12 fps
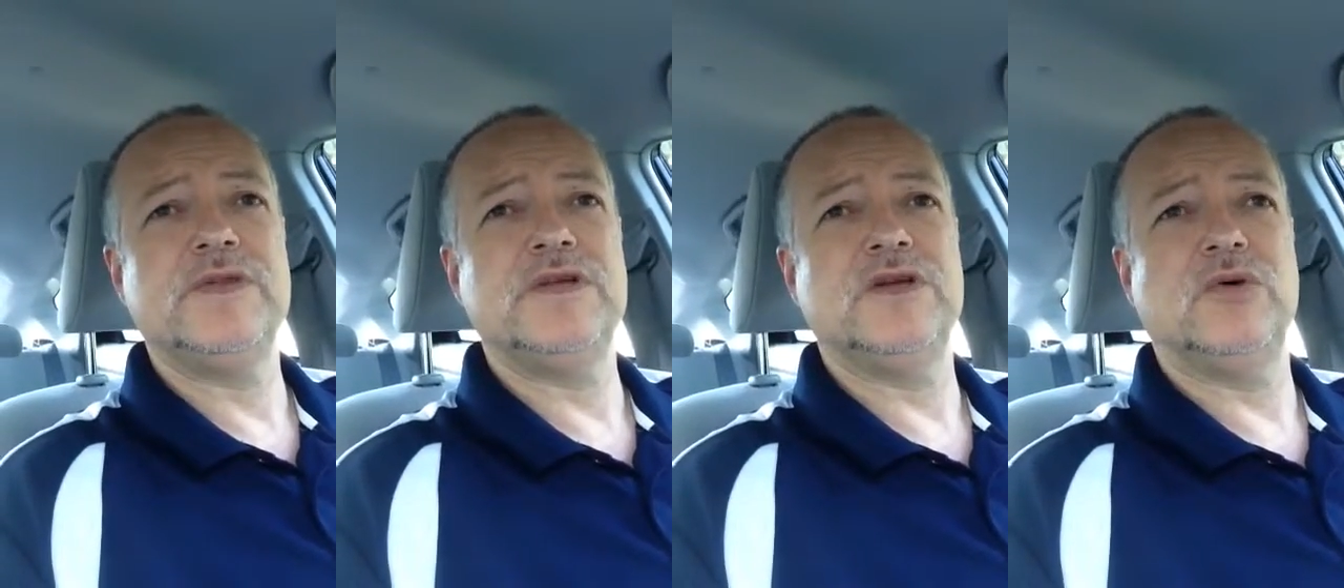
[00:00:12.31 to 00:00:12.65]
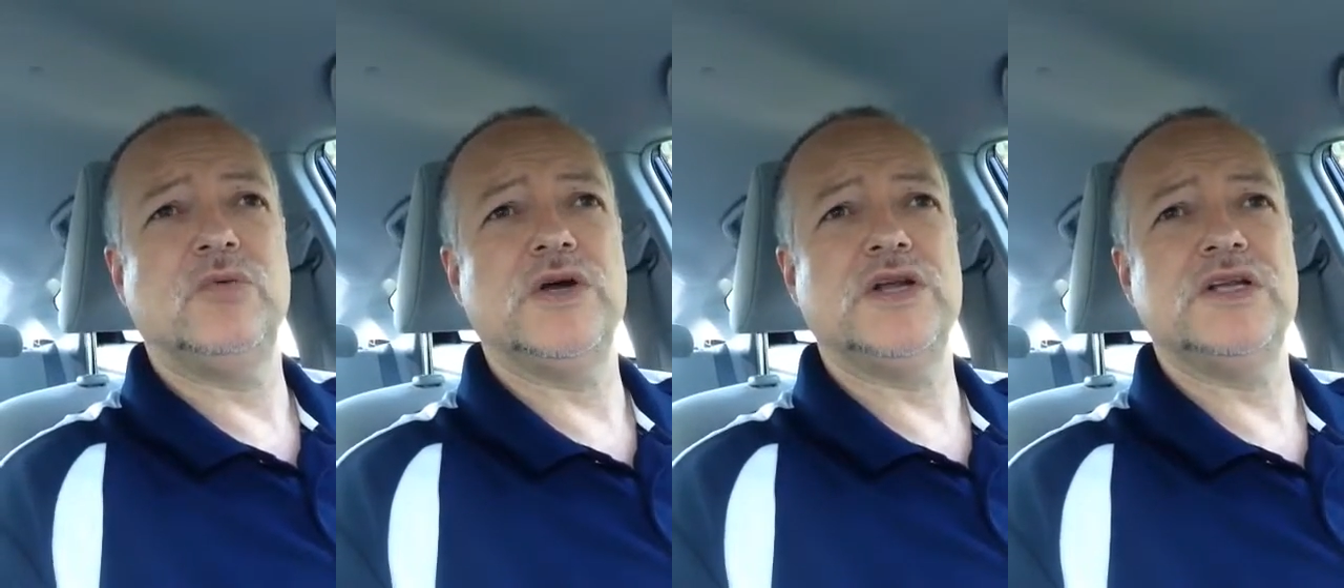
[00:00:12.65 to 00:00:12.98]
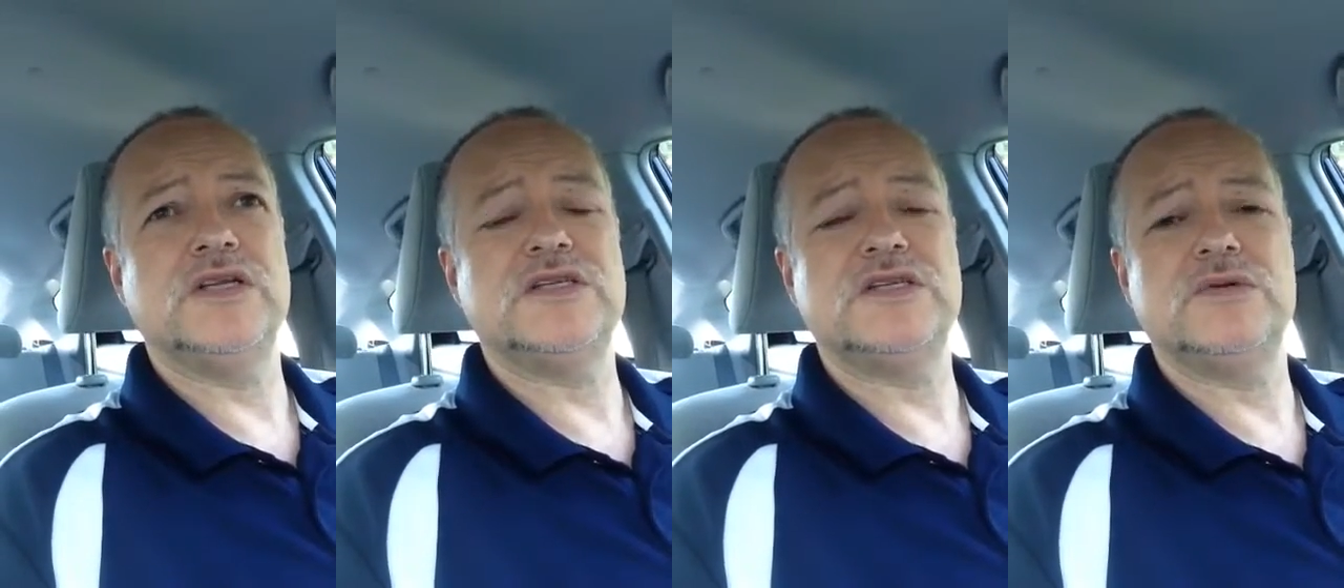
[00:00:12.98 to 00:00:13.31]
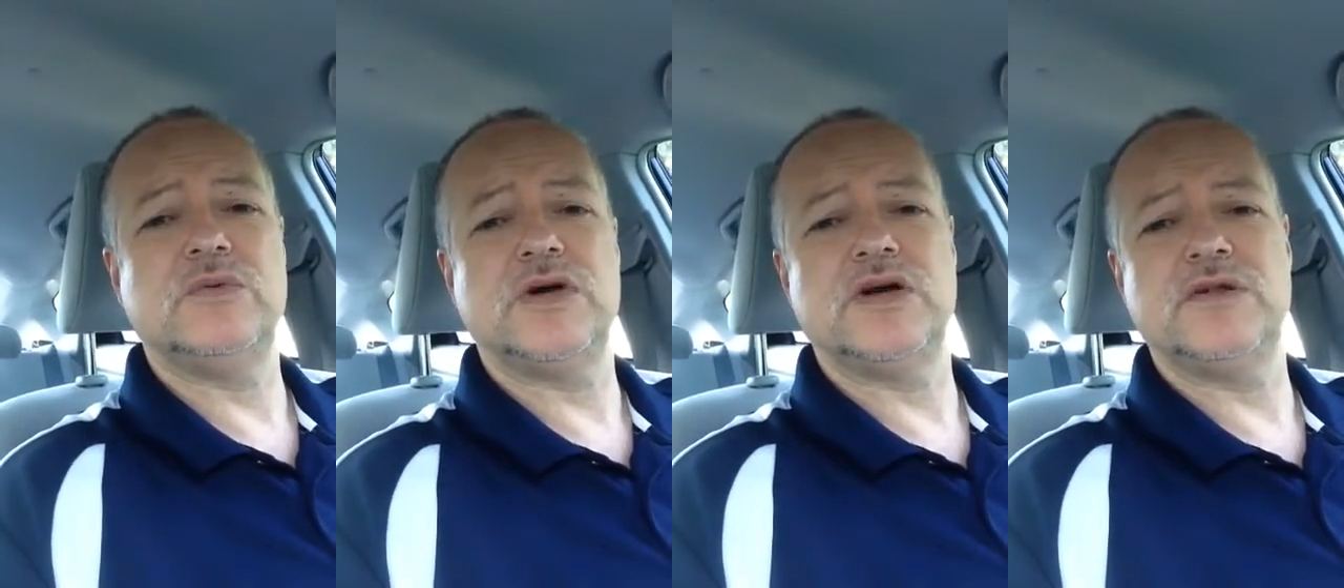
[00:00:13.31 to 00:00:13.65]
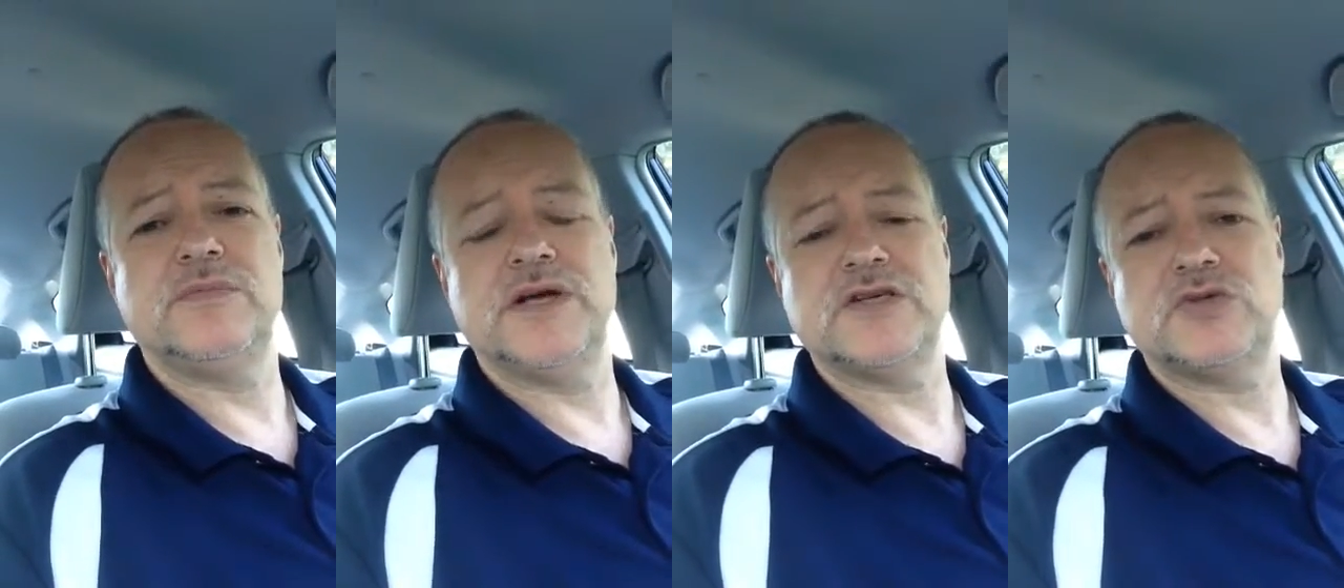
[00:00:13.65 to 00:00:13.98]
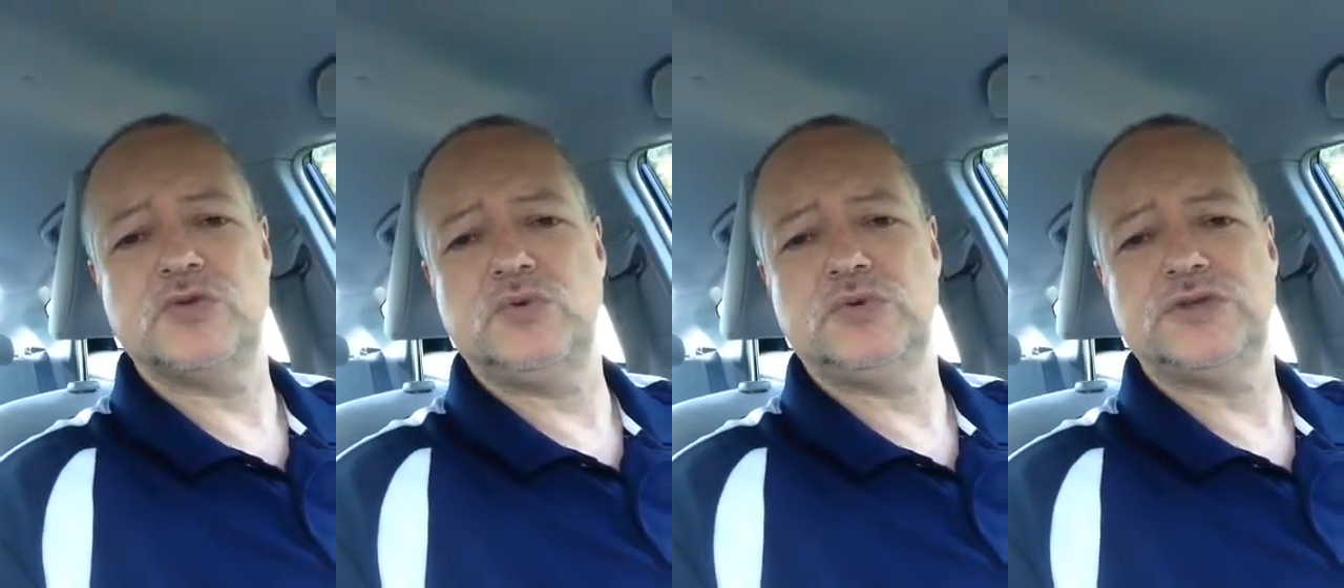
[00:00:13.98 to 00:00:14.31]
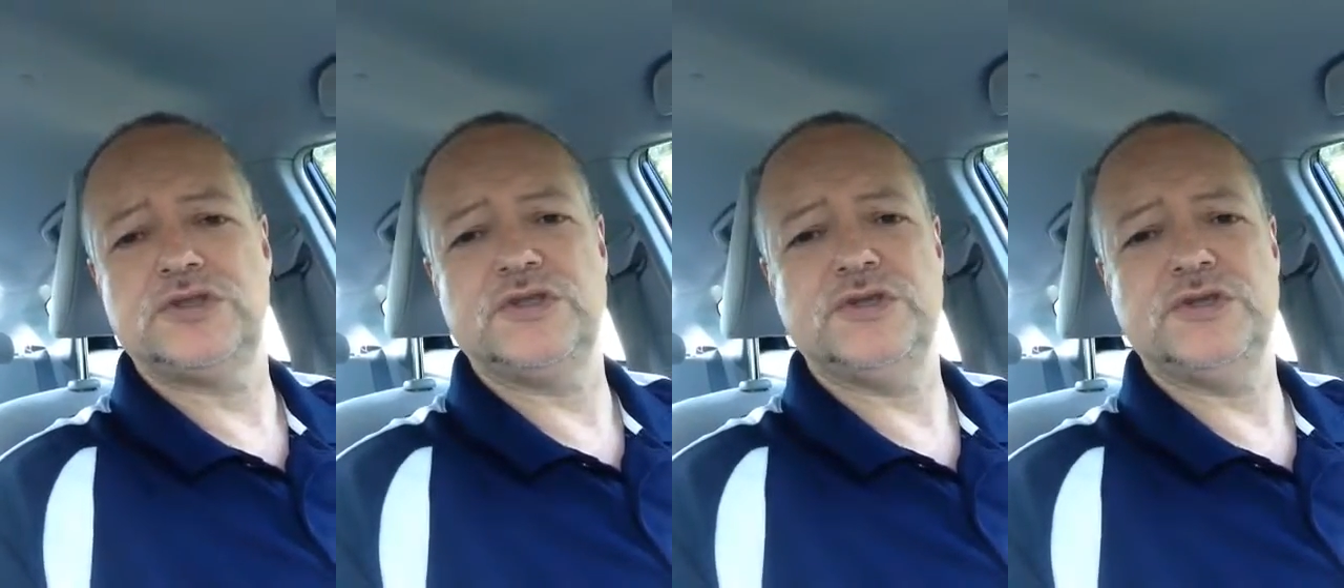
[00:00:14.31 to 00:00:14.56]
what are the best tools to